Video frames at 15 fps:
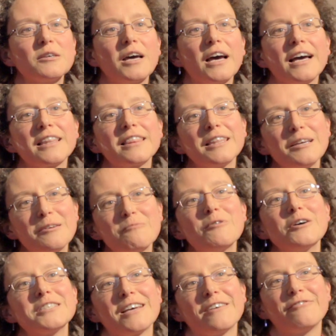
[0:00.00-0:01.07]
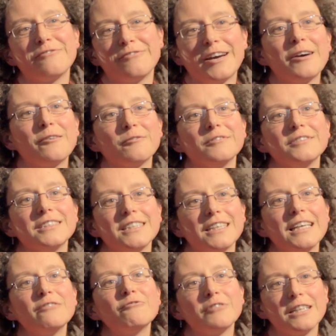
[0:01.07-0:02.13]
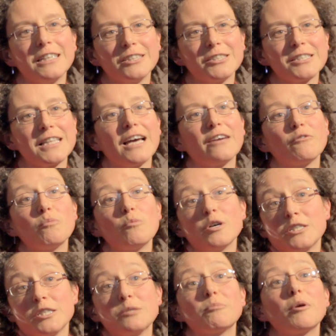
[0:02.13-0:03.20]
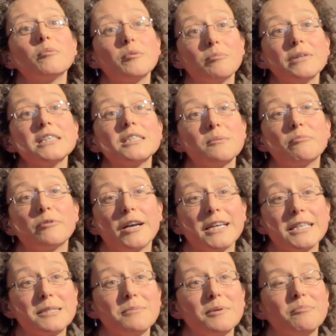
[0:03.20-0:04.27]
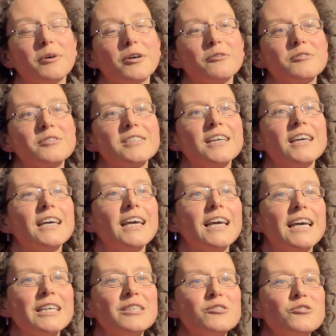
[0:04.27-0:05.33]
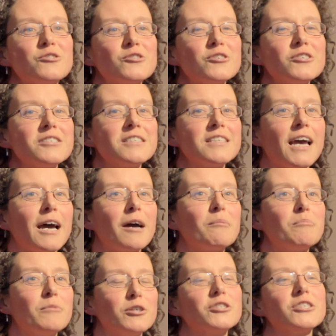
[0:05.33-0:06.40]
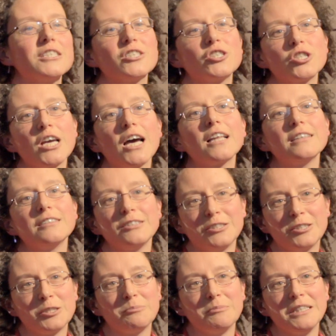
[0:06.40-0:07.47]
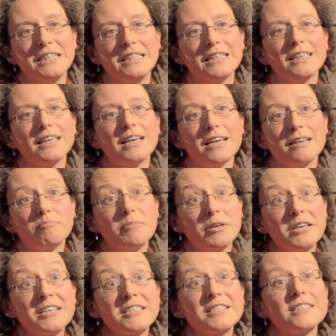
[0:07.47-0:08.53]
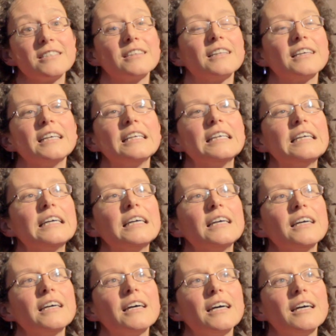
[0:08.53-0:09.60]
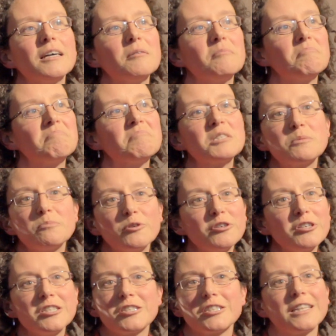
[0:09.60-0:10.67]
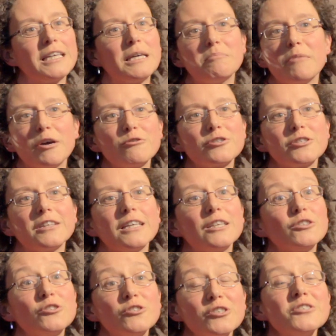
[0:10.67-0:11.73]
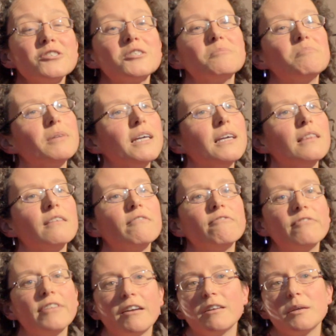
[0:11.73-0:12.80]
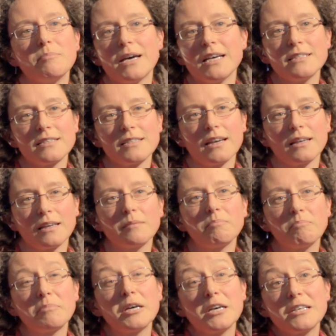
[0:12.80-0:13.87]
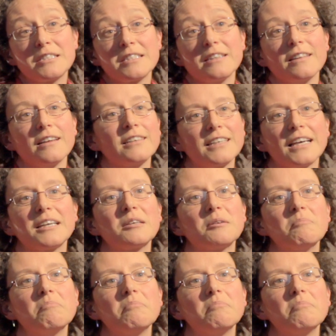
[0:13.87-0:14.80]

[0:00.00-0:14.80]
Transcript: I think what I've found in religious life and what has probably surprised me most is just how much it's challenged me personally, spiritually, emotionally, just to be the very best person that I can